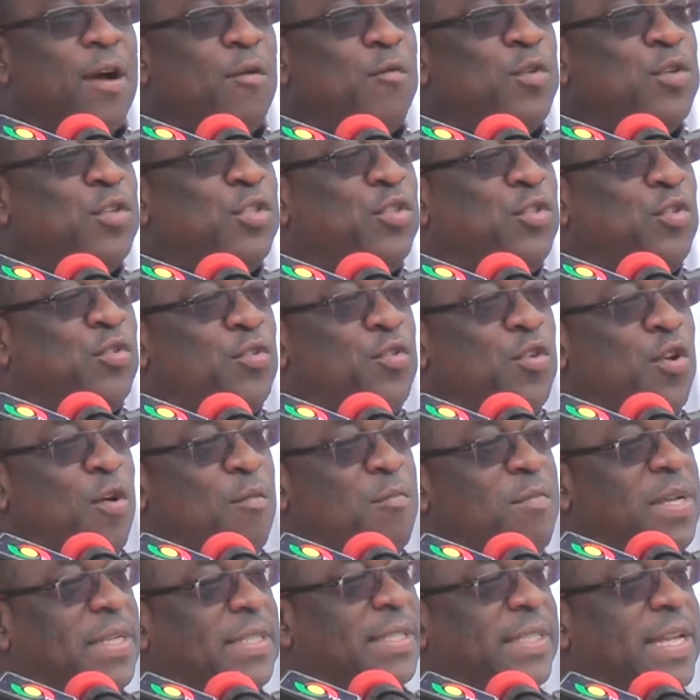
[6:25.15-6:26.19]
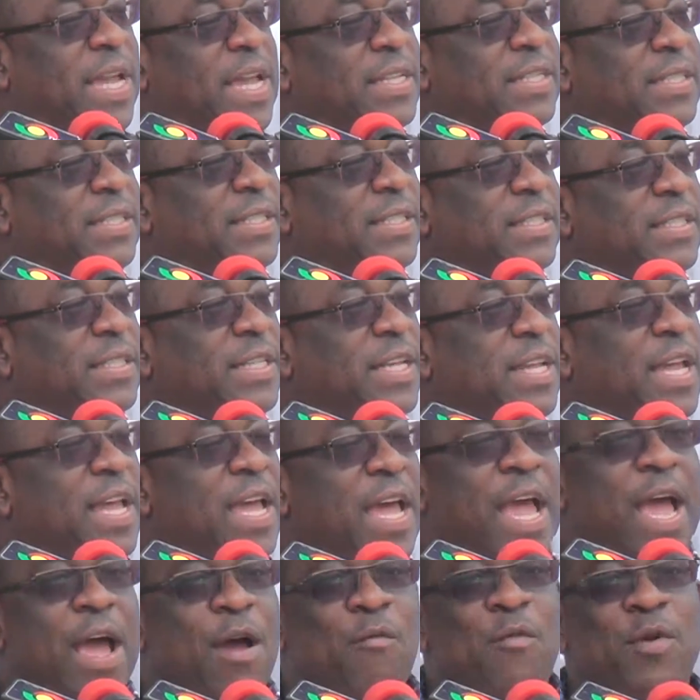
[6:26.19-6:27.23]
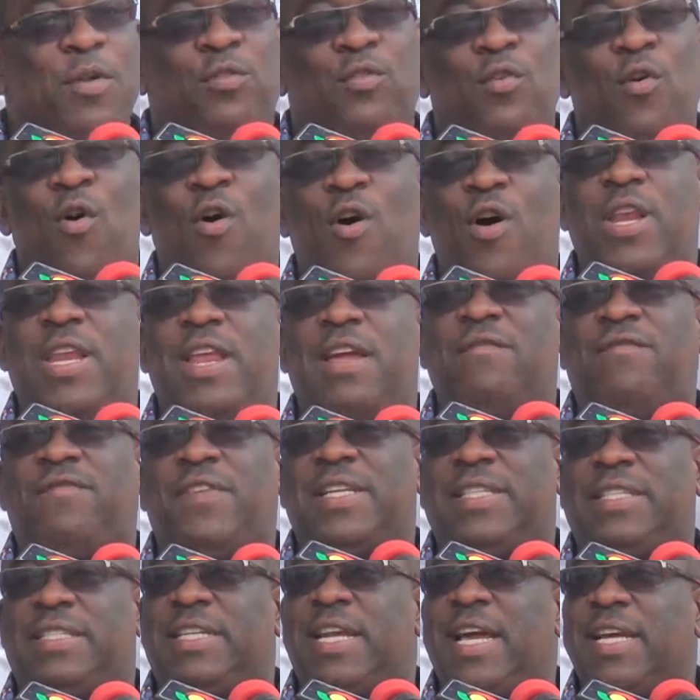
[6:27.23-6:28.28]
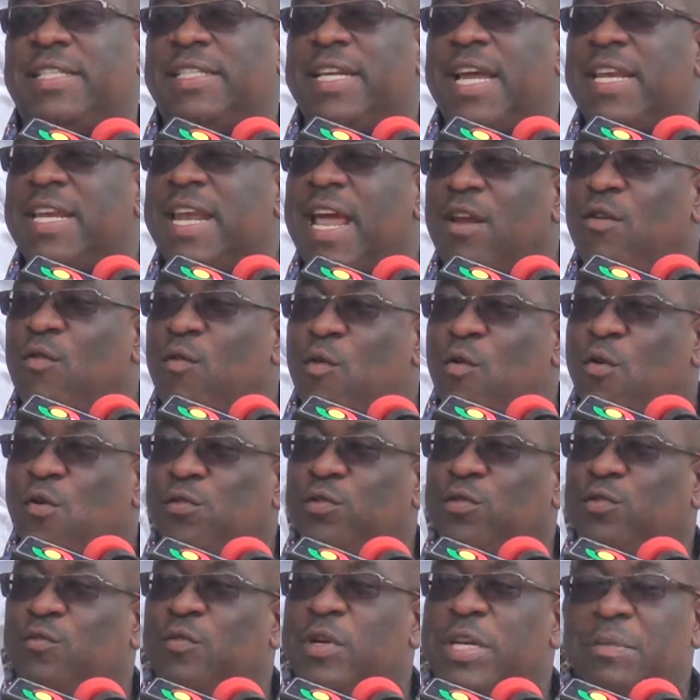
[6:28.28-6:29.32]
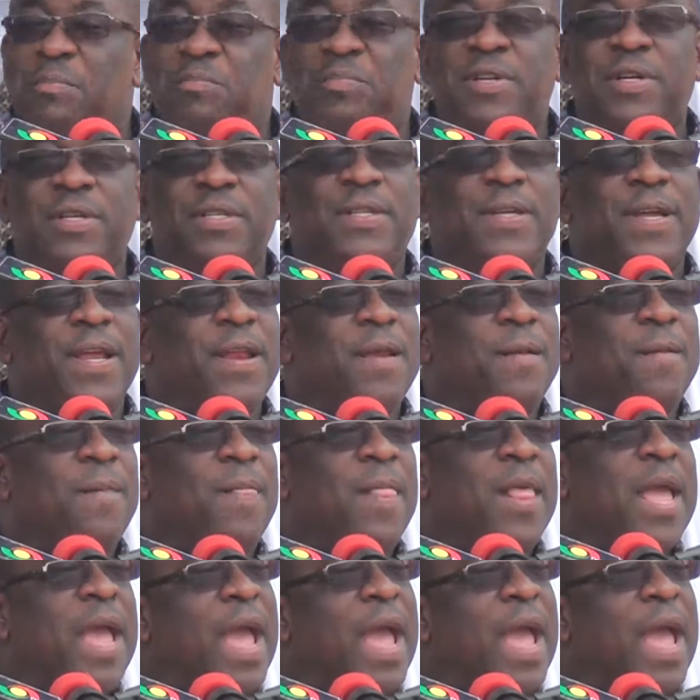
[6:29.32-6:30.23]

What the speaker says: with studio mixers and with all the infrastructure that goes with building